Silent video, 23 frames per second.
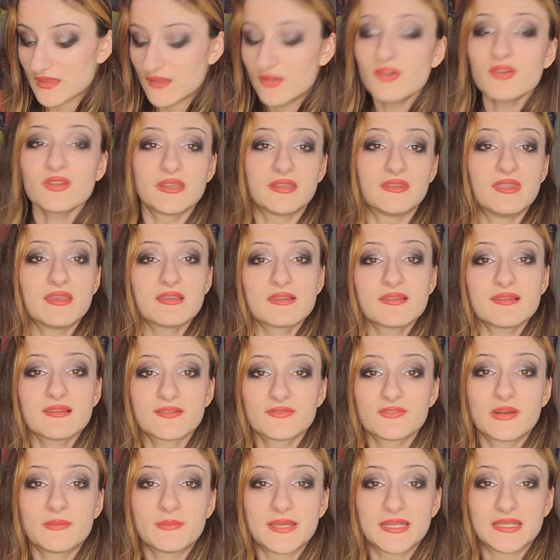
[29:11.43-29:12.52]
Literally, this is
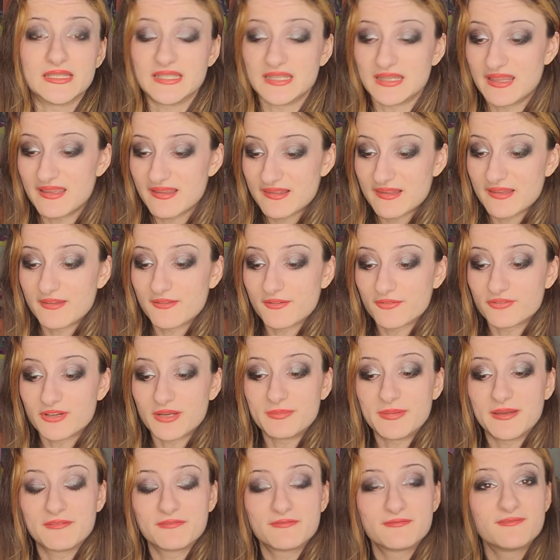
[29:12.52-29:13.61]
from a
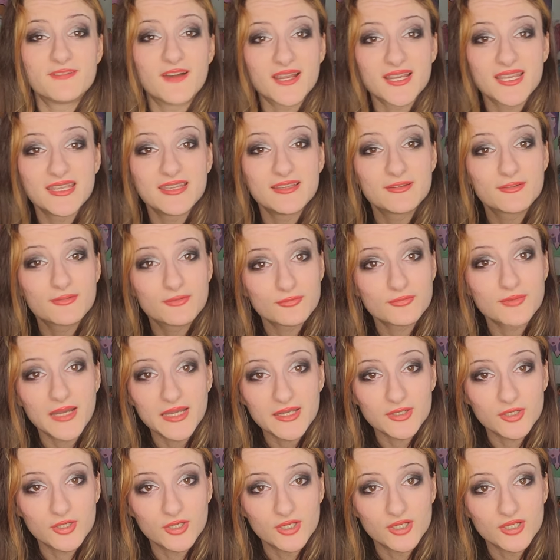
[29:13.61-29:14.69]
fucking
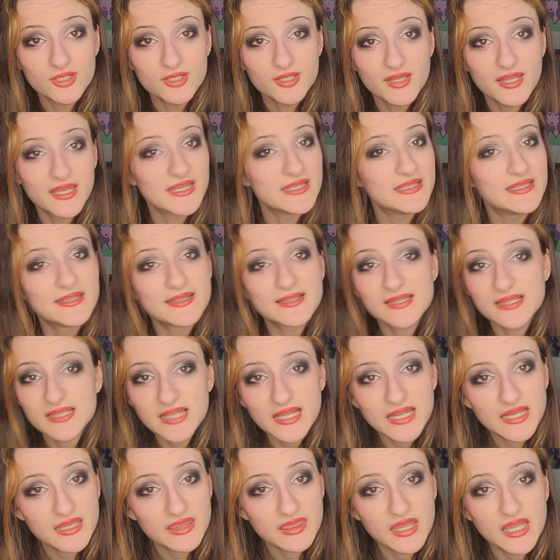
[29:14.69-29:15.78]
sweater that I didn't
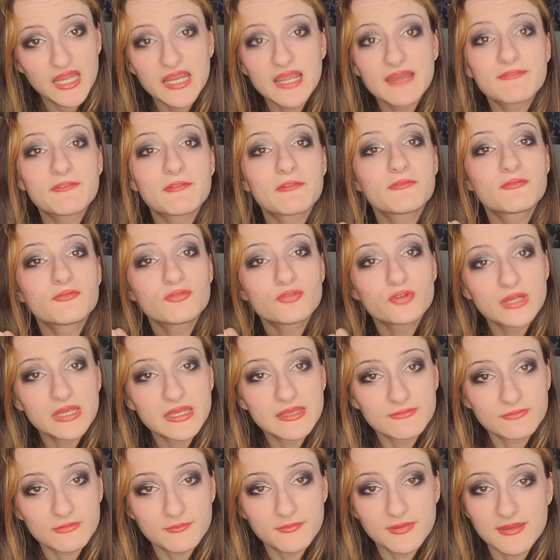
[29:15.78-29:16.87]
like that I got for
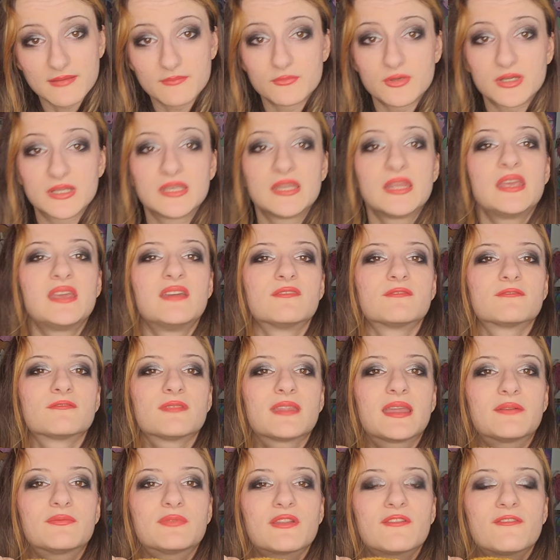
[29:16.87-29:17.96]
free from someone
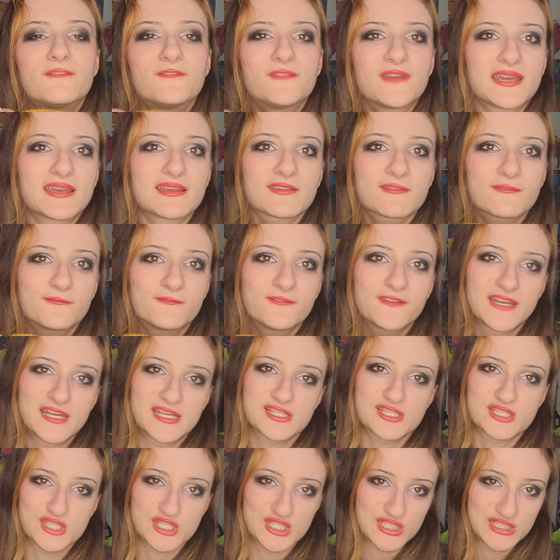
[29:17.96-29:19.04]
that was fast
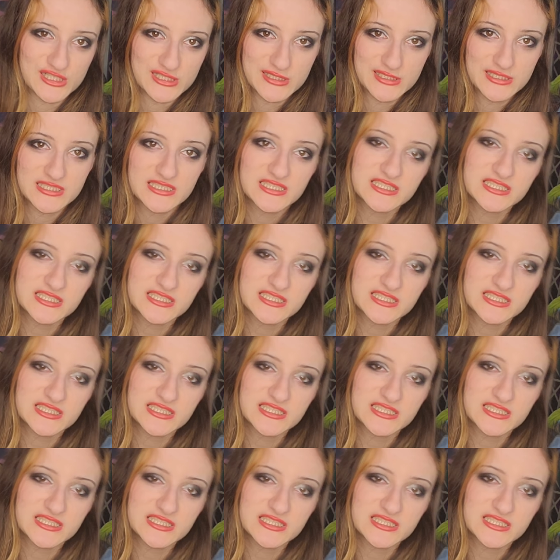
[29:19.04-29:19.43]
fashion.